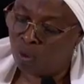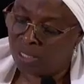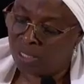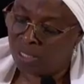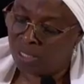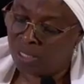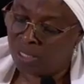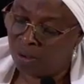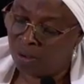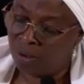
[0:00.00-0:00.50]

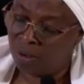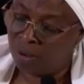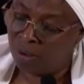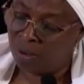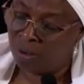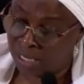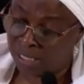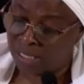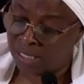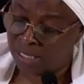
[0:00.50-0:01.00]
is
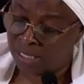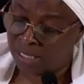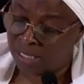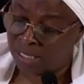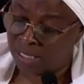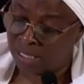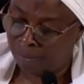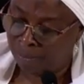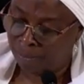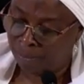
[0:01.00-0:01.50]
important
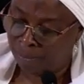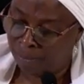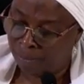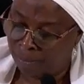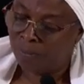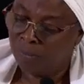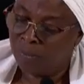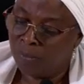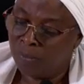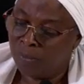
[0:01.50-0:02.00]
here
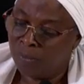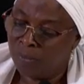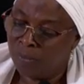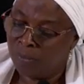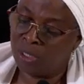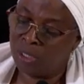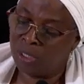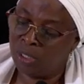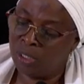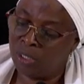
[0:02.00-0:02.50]

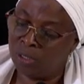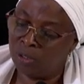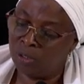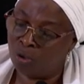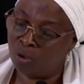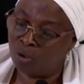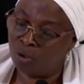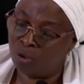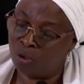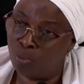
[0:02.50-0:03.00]
is
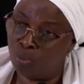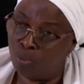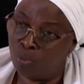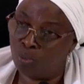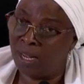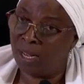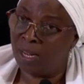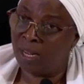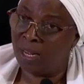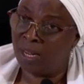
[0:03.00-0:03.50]
not
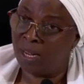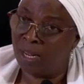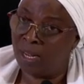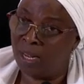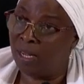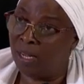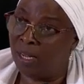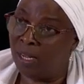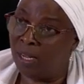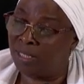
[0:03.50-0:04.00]
whether
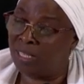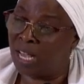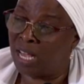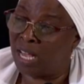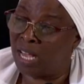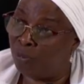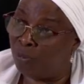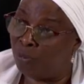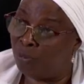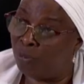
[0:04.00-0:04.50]
the
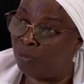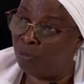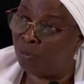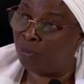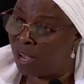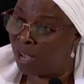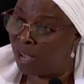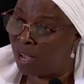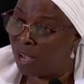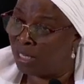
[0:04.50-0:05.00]
staff
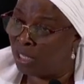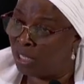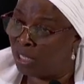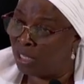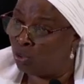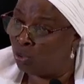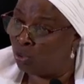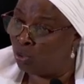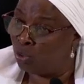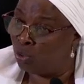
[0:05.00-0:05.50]
welfare had
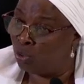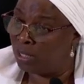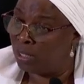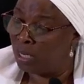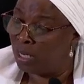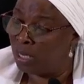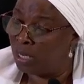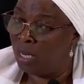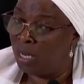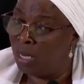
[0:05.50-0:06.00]
issues
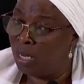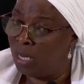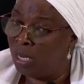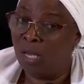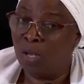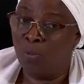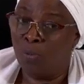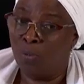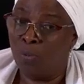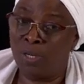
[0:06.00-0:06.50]

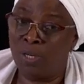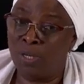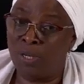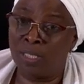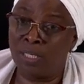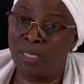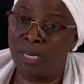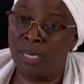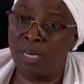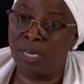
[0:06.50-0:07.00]

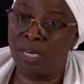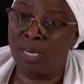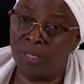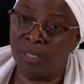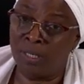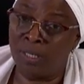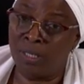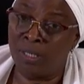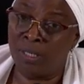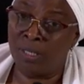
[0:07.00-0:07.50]
with the
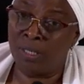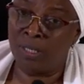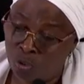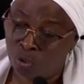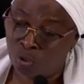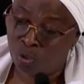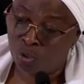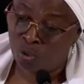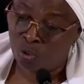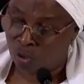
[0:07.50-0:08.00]
administration
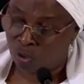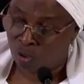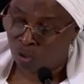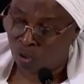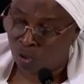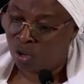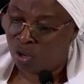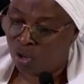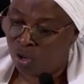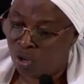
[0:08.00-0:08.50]
or not,
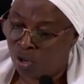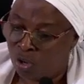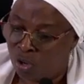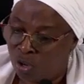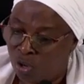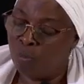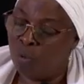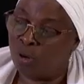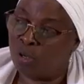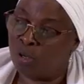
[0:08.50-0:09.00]

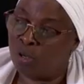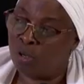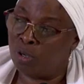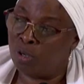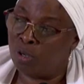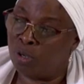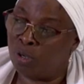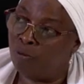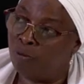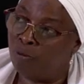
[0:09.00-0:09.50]
but
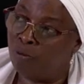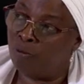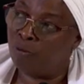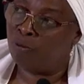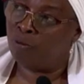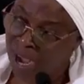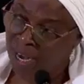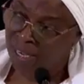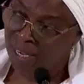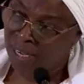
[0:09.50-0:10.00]
for the
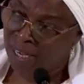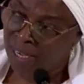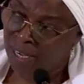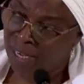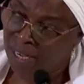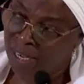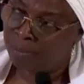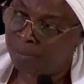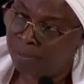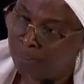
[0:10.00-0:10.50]
fact
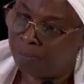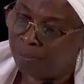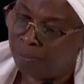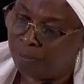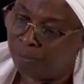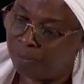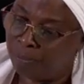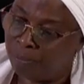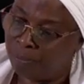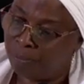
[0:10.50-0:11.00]
that
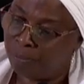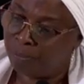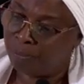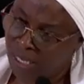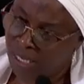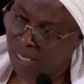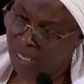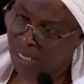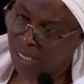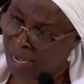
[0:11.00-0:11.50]

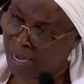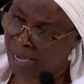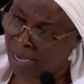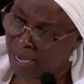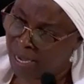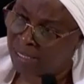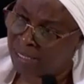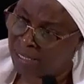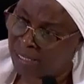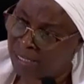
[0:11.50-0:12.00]
the bank
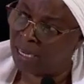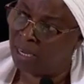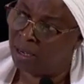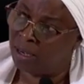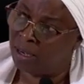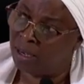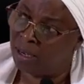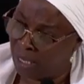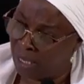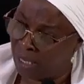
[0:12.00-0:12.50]
has taken
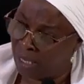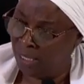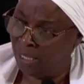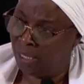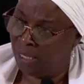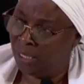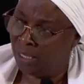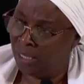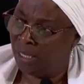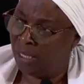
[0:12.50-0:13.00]
money
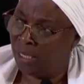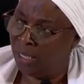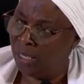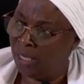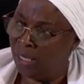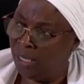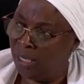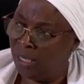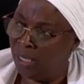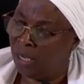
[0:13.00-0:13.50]

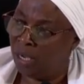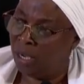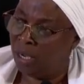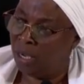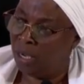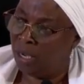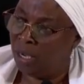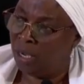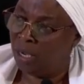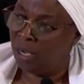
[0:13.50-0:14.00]

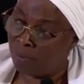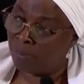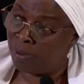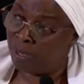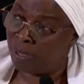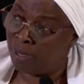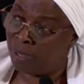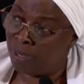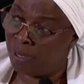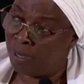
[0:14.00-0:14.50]
from the